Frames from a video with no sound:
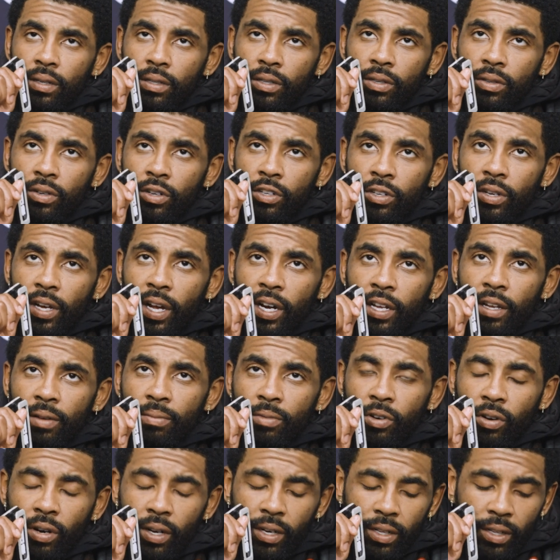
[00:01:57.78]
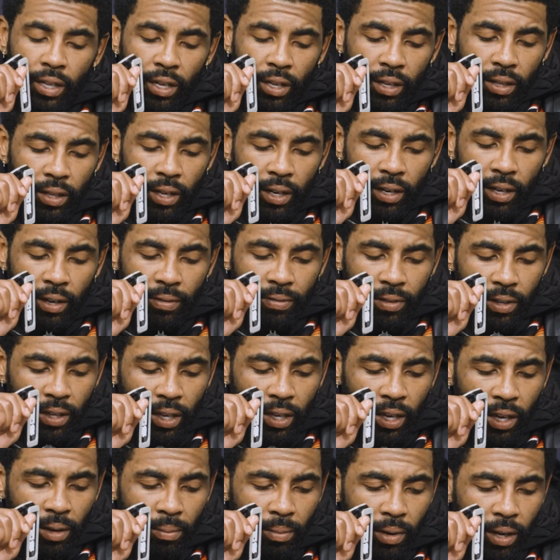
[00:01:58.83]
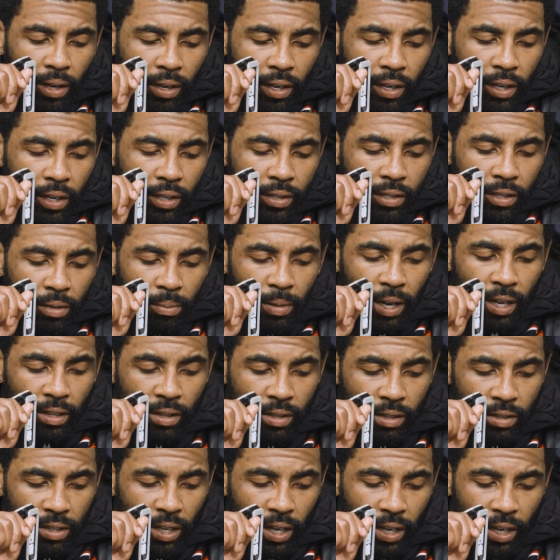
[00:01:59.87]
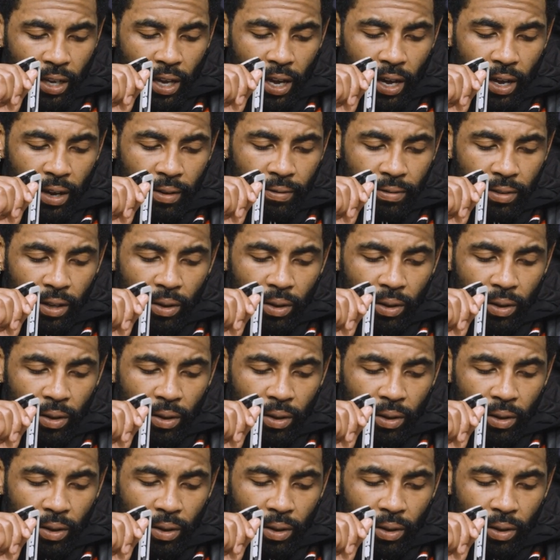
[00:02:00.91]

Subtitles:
You know, you got to give them credit. They definitely came out and hit us in the mouth in the second half.